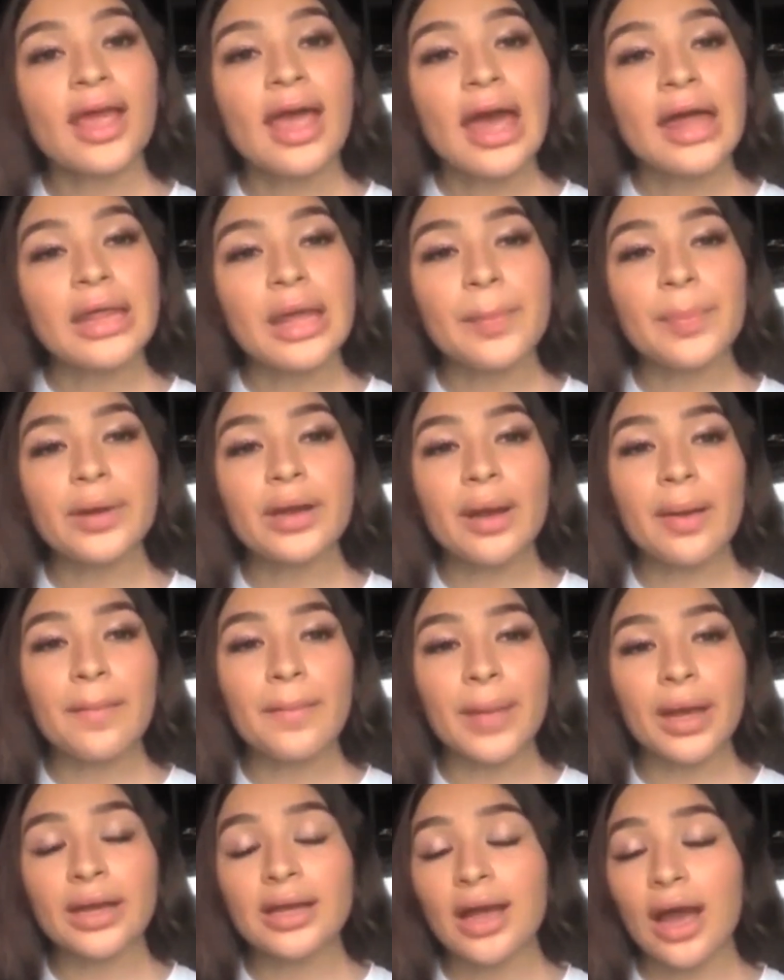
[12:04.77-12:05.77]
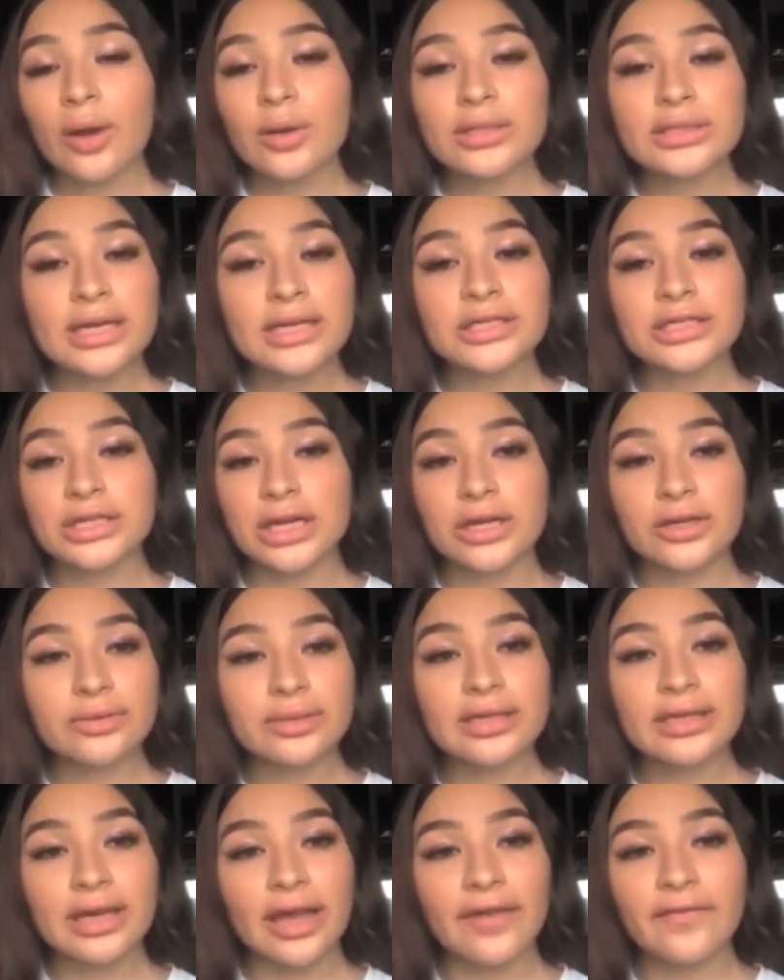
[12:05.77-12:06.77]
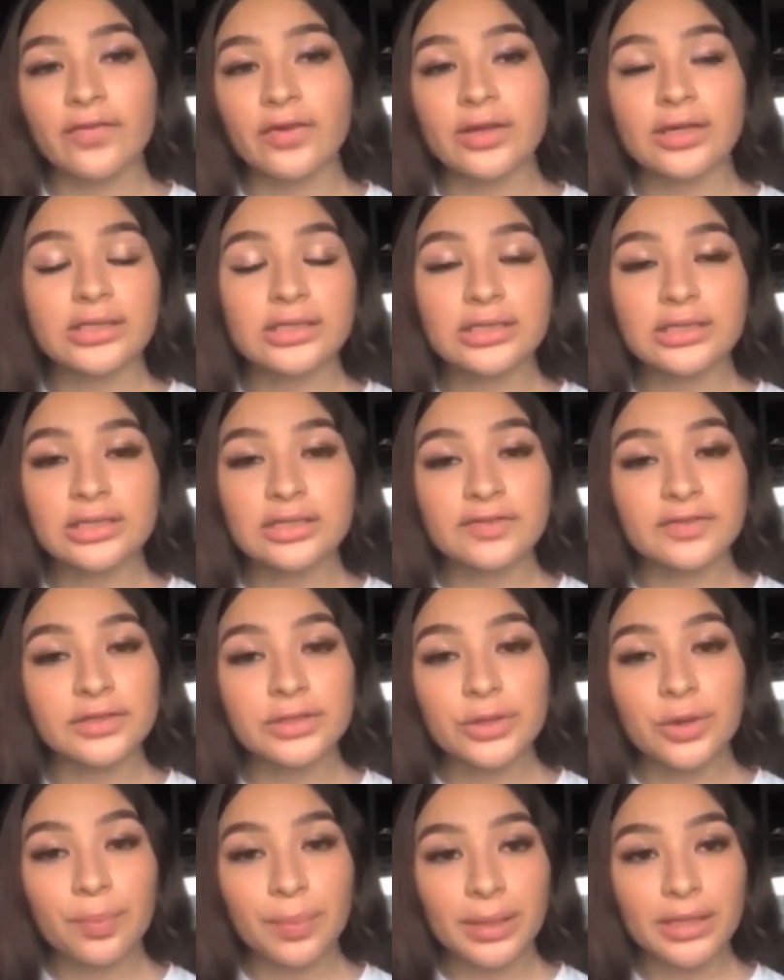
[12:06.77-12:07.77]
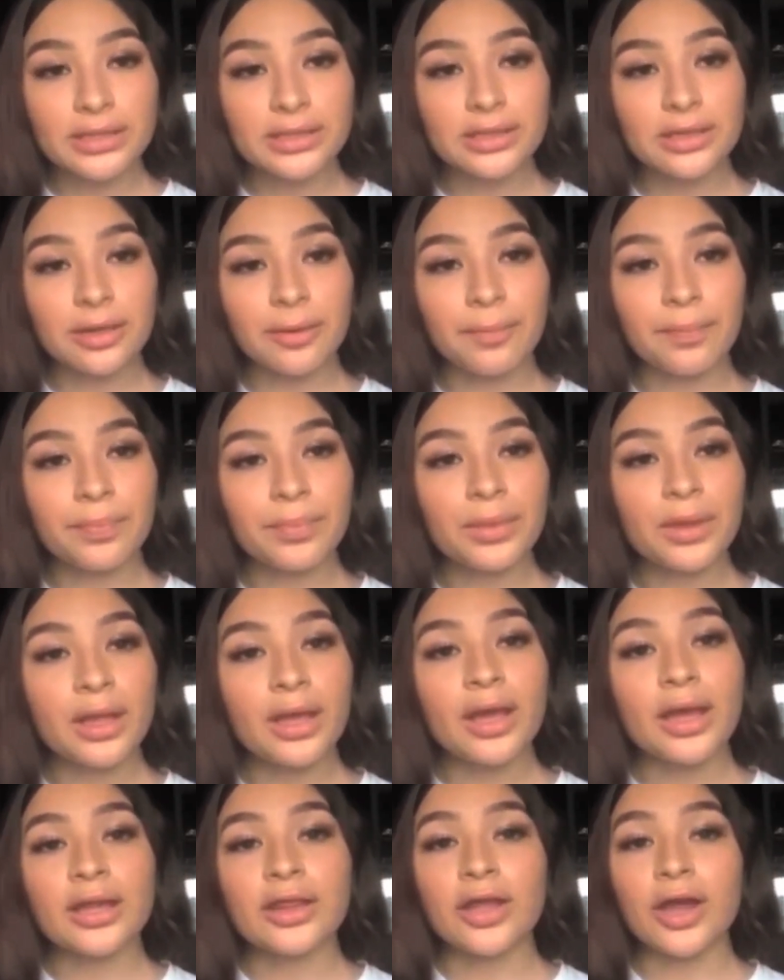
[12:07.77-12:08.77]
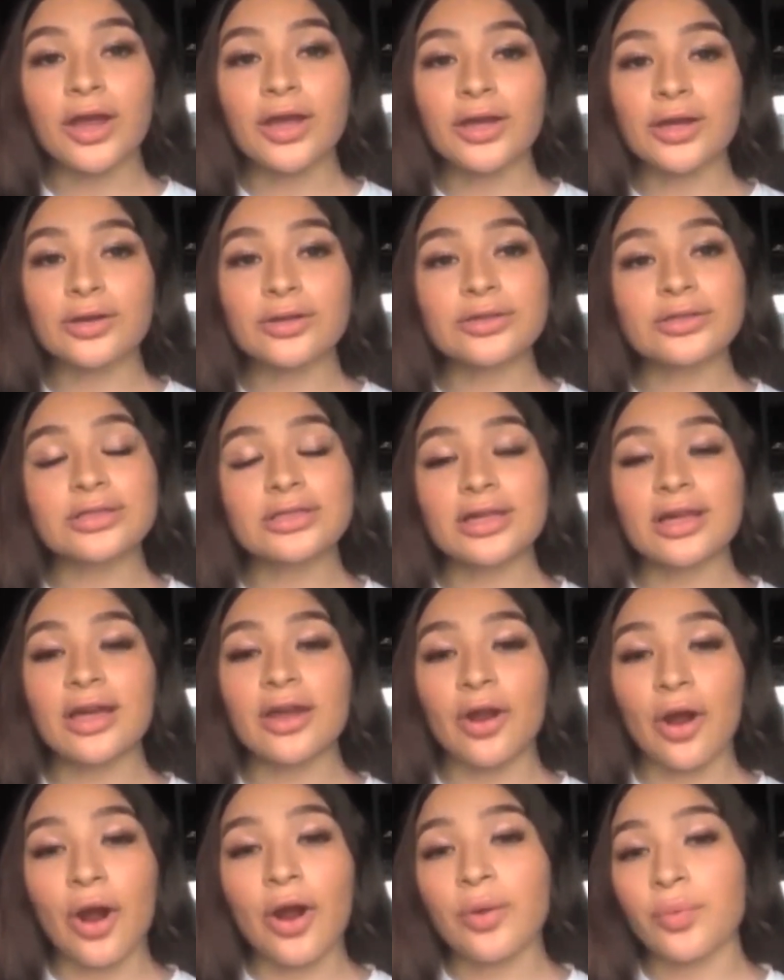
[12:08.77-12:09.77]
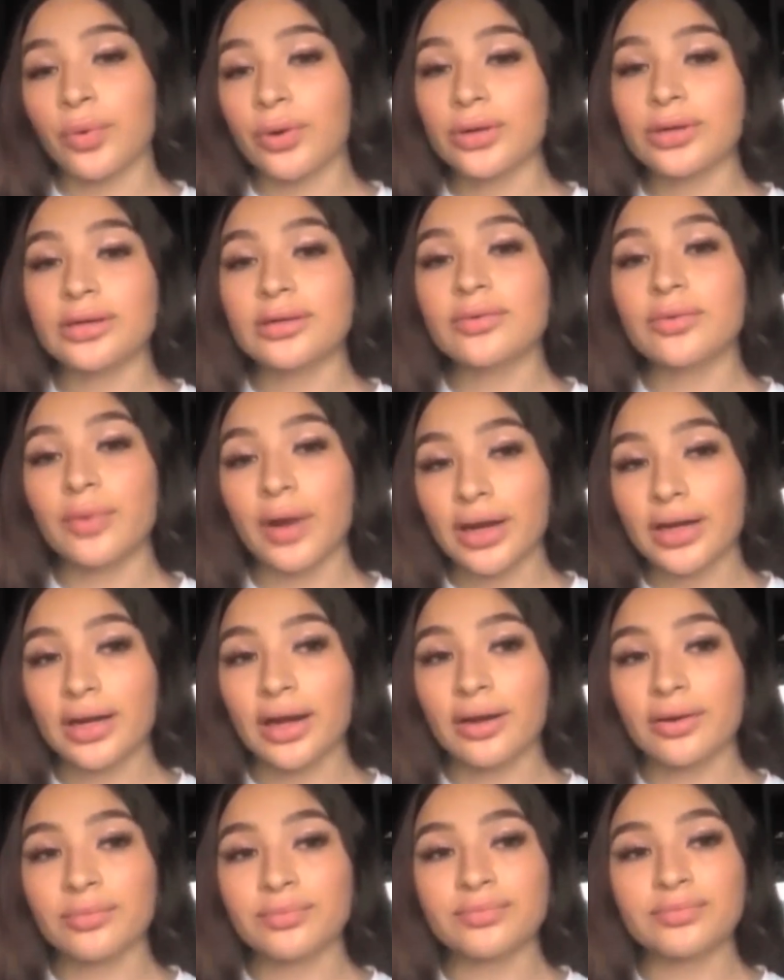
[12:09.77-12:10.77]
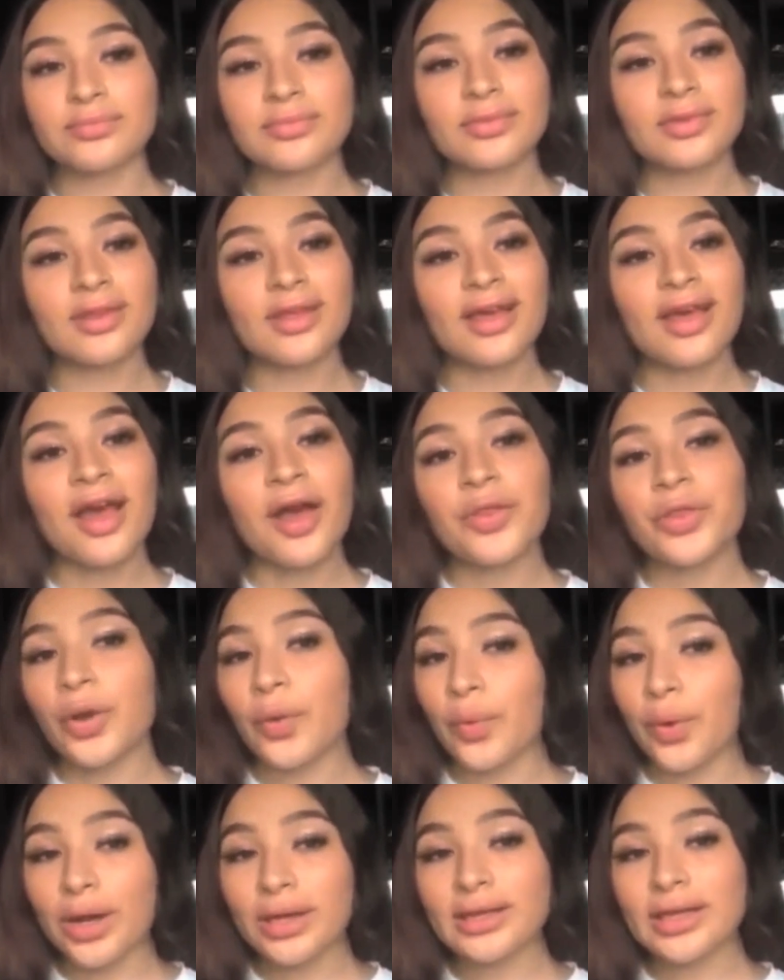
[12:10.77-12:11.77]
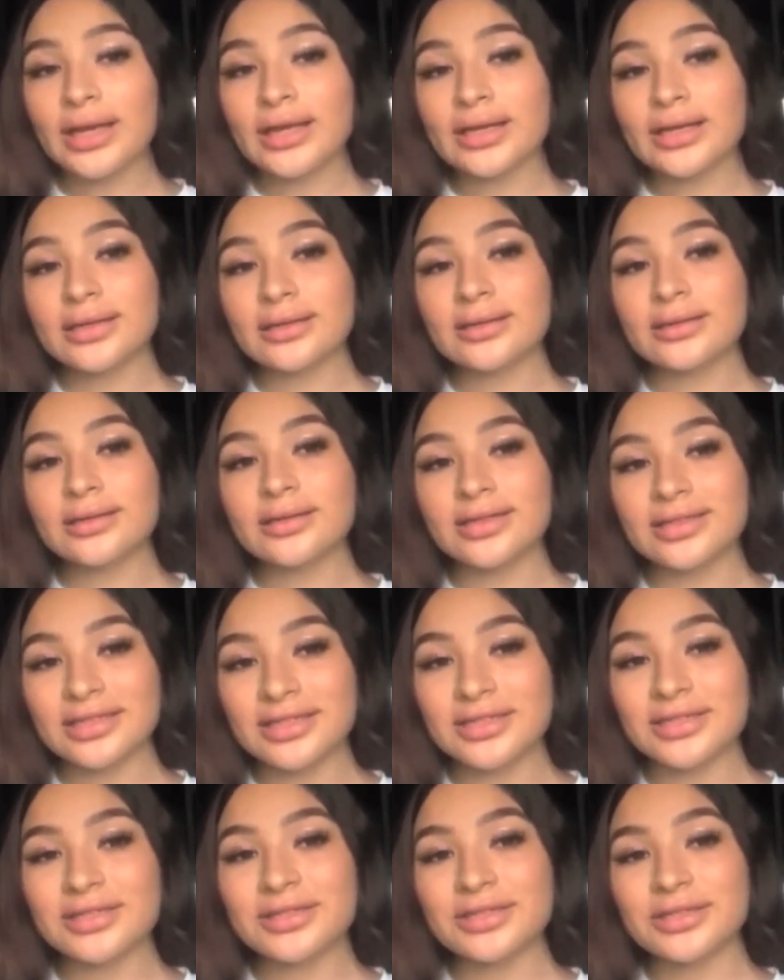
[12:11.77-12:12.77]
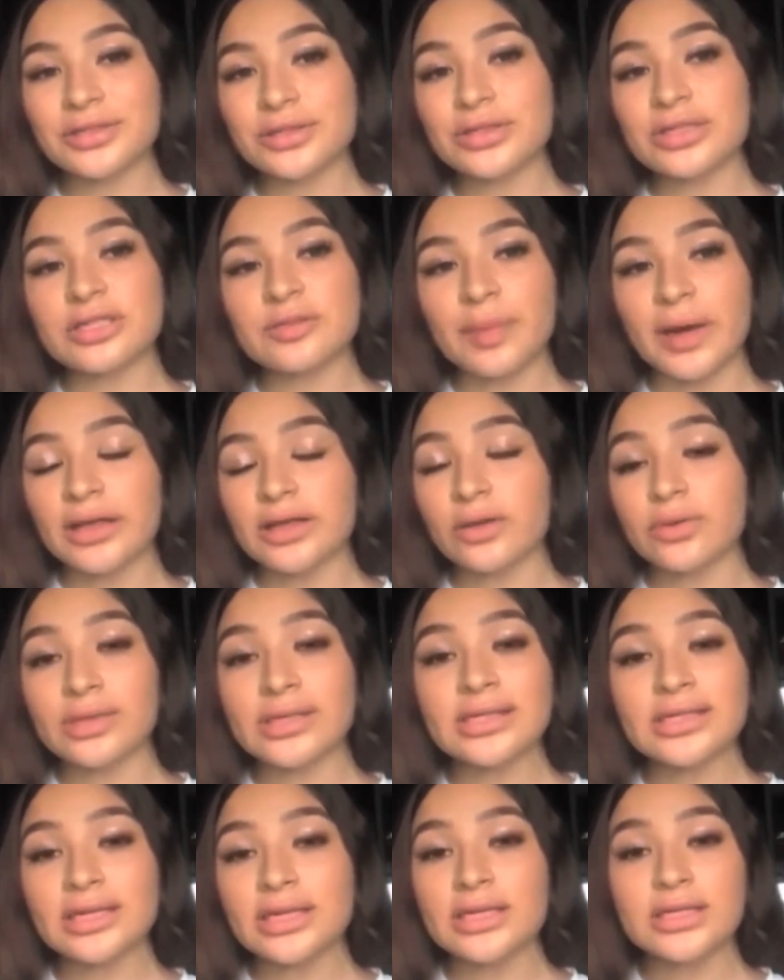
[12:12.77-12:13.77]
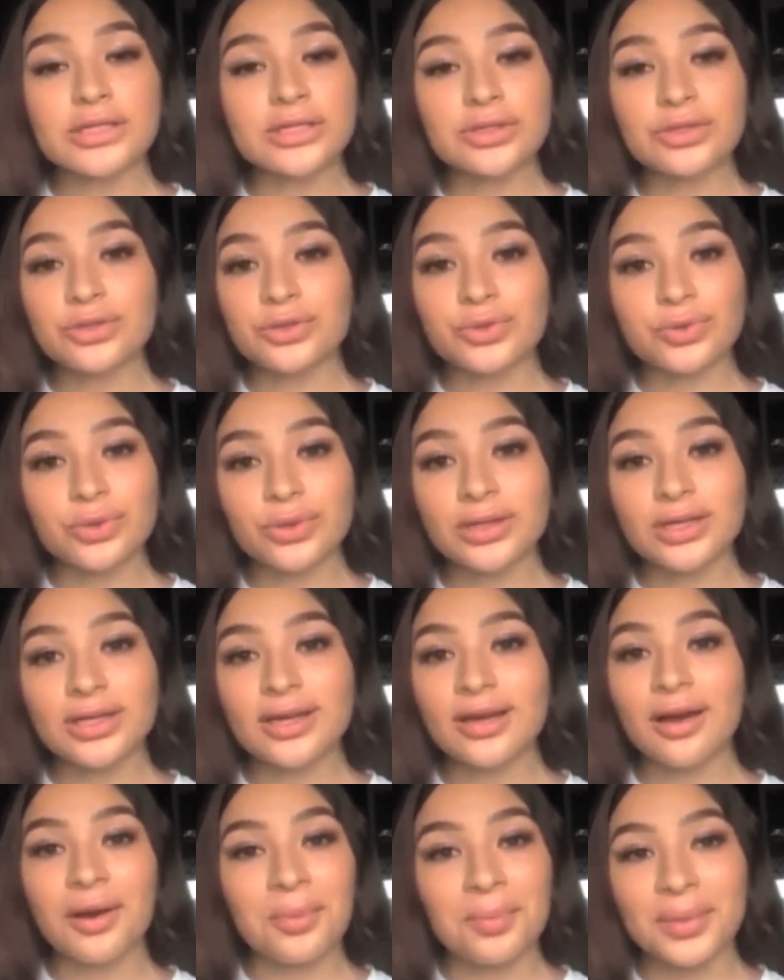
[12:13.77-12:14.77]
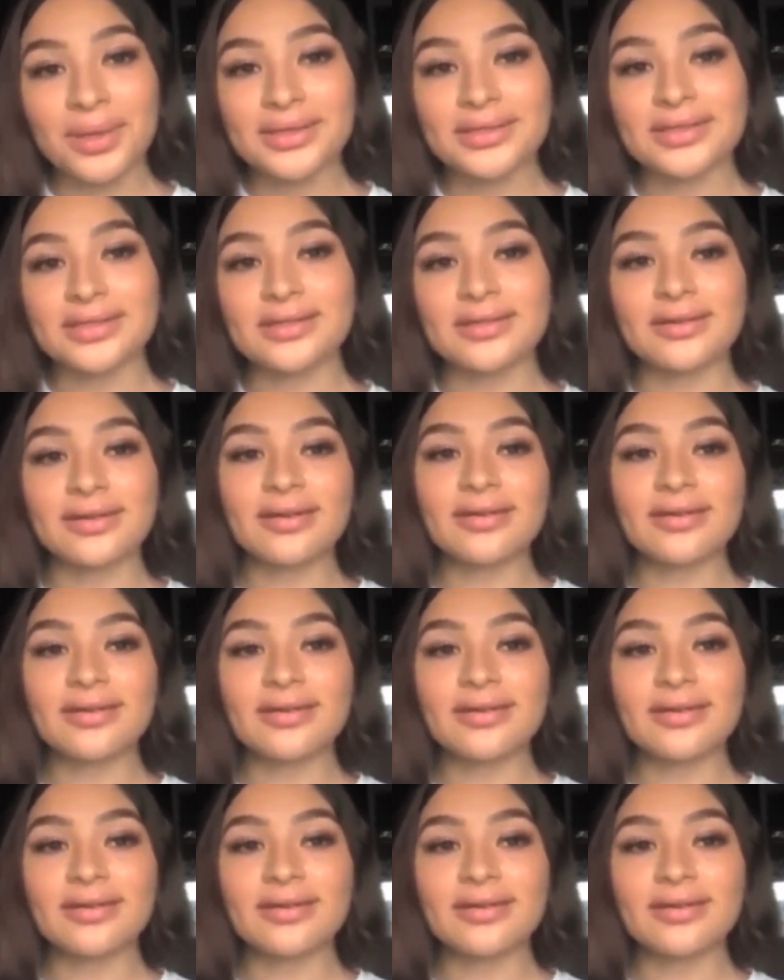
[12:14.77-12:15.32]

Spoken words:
They put in many hours and genuinely care for each individual patient. They are heroes in our world right now. The work they continue to do despite the risk is truly amazing.